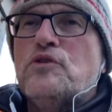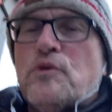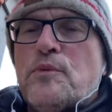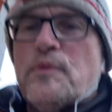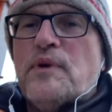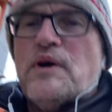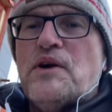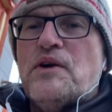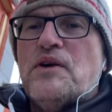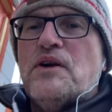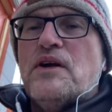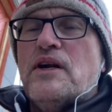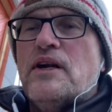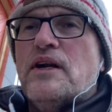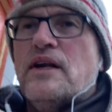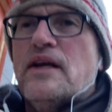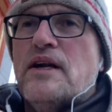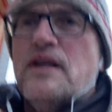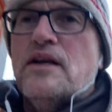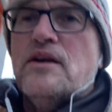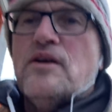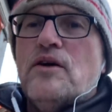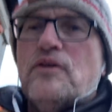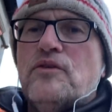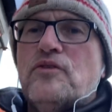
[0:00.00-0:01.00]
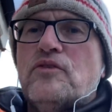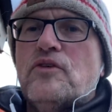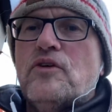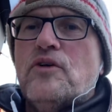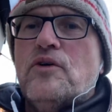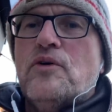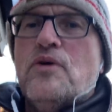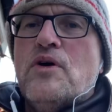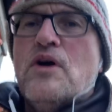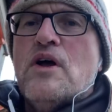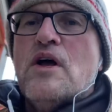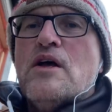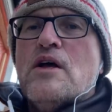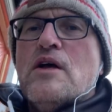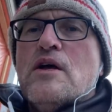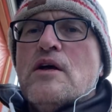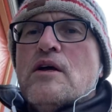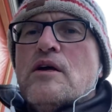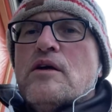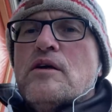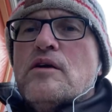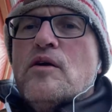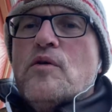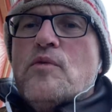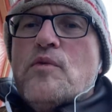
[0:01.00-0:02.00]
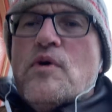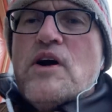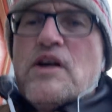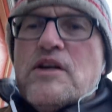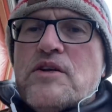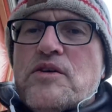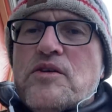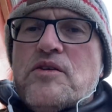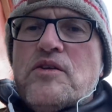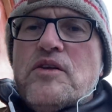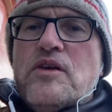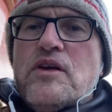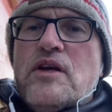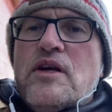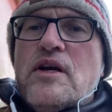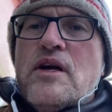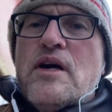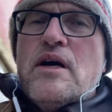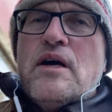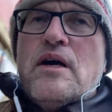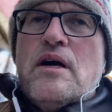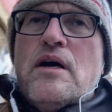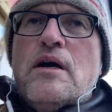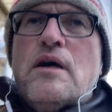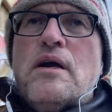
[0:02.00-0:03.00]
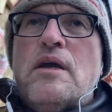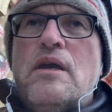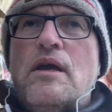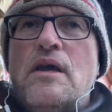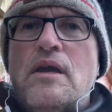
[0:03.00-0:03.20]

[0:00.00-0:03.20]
about it, and also you know watch the uh,